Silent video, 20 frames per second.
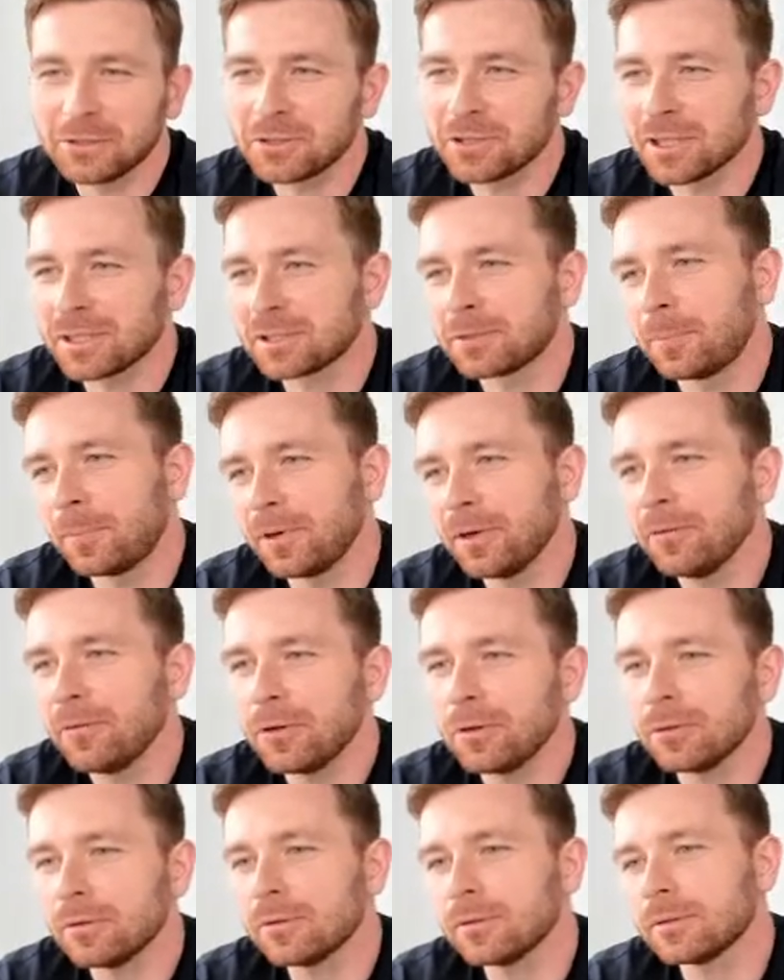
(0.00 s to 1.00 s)
just
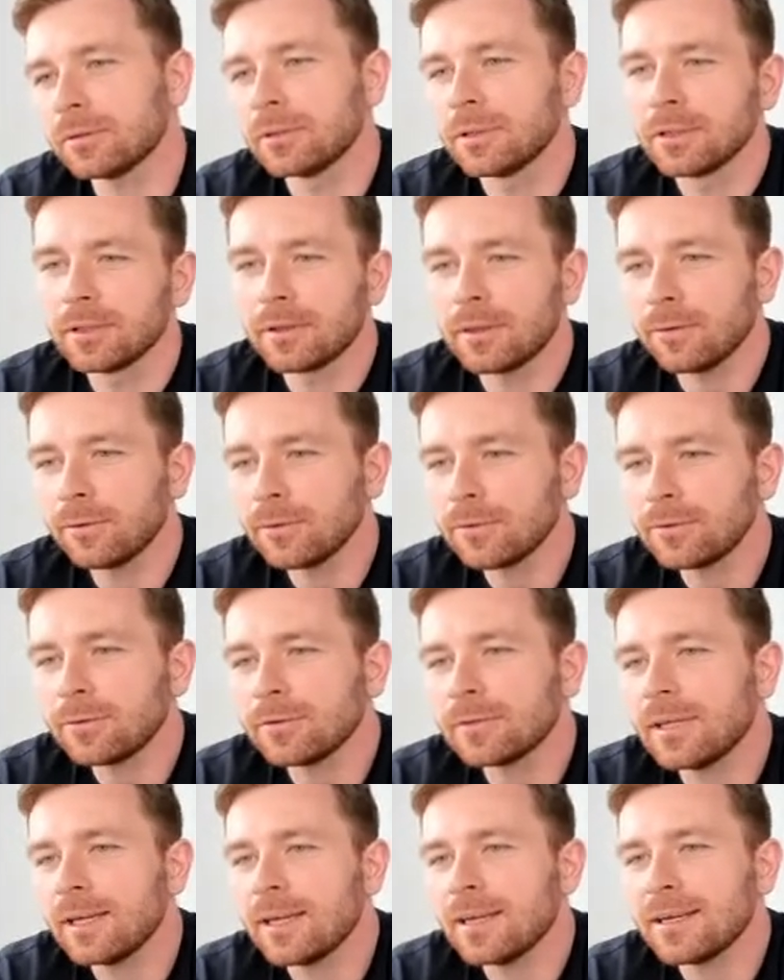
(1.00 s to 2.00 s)
preview it.
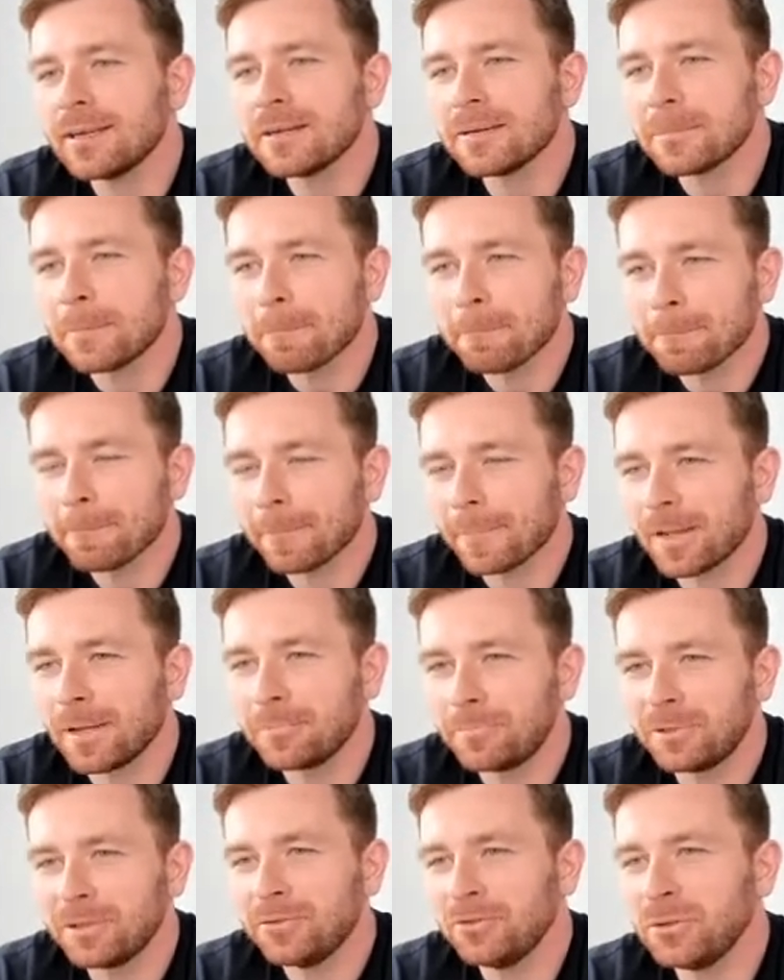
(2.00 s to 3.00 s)
So the
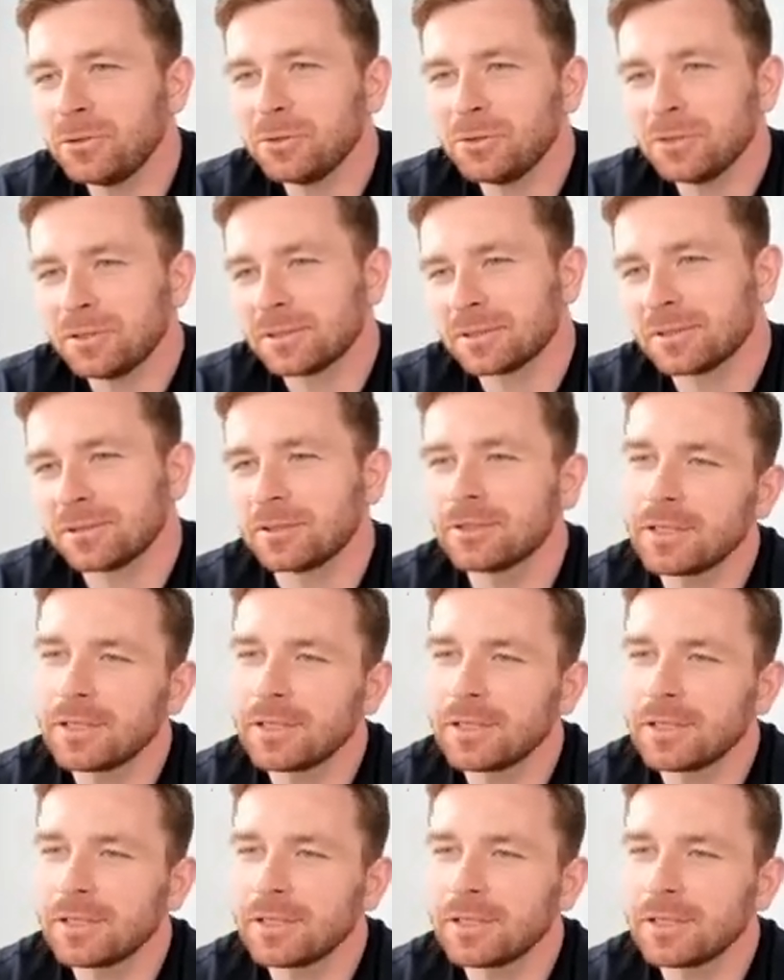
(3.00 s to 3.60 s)
preview is